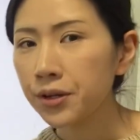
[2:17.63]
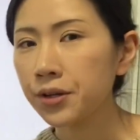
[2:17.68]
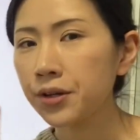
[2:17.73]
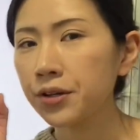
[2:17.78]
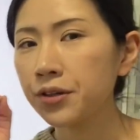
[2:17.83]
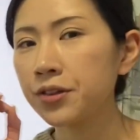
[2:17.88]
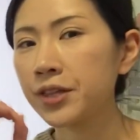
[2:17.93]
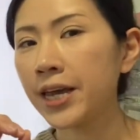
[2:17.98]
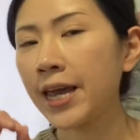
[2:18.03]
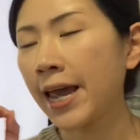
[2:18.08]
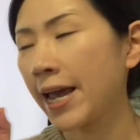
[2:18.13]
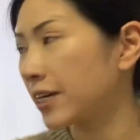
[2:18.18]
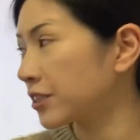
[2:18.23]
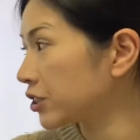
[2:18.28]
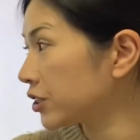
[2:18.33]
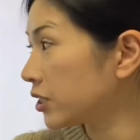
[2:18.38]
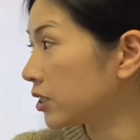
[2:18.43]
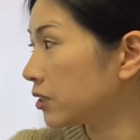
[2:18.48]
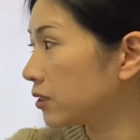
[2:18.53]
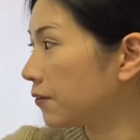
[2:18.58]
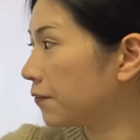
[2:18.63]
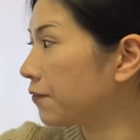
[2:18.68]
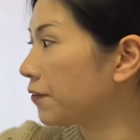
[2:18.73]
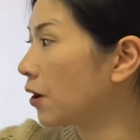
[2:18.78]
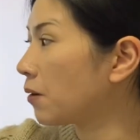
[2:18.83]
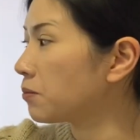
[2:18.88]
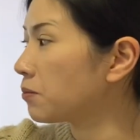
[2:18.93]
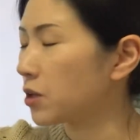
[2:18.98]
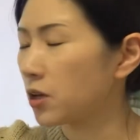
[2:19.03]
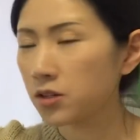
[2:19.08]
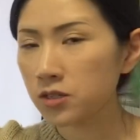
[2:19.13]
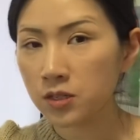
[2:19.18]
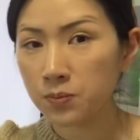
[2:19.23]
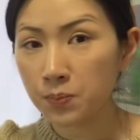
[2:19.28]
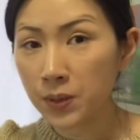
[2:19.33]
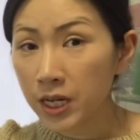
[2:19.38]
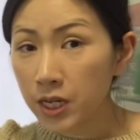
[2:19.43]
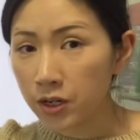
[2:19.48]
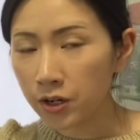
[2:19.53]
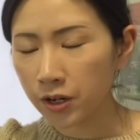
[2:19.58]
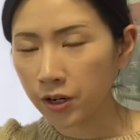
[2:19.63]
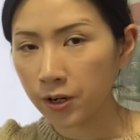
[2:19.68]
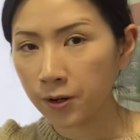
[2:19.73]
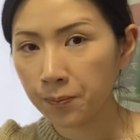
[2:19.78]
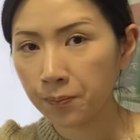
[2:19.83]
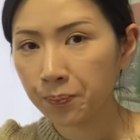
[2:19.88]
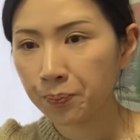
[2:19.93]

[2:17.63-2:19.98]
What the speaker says: the action from the speaker.